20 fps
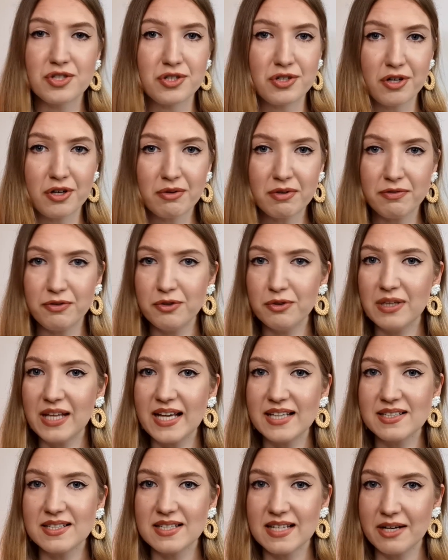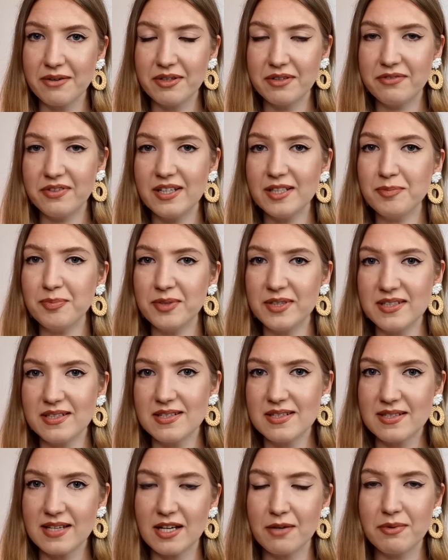So if you like sound of it,
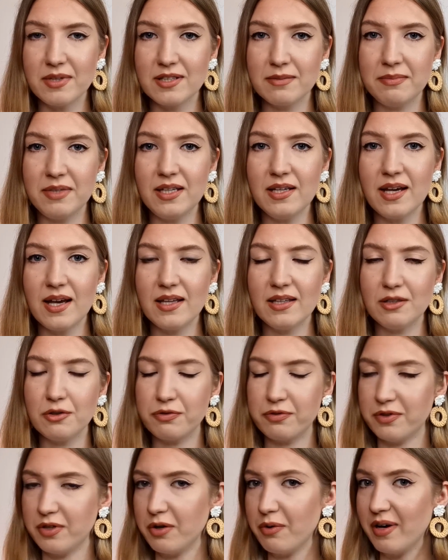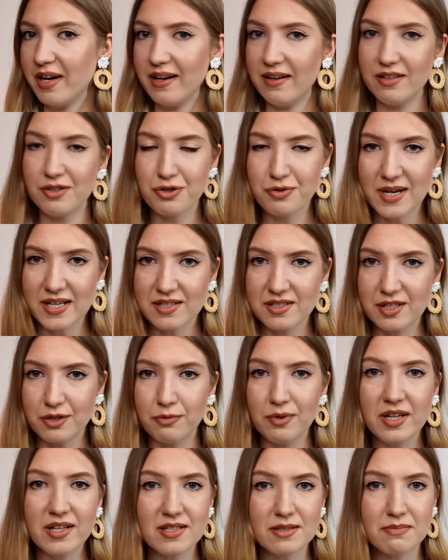please stay with me, and if you are
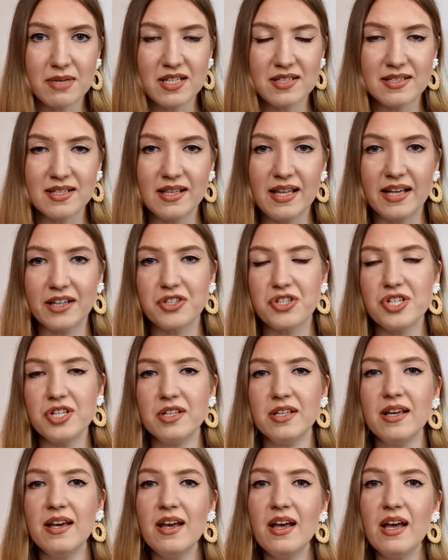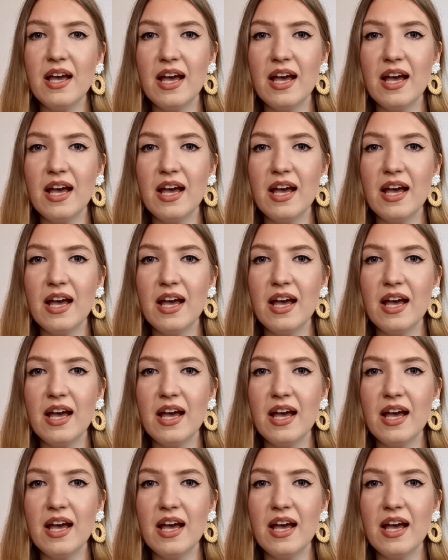interested, what is my selection?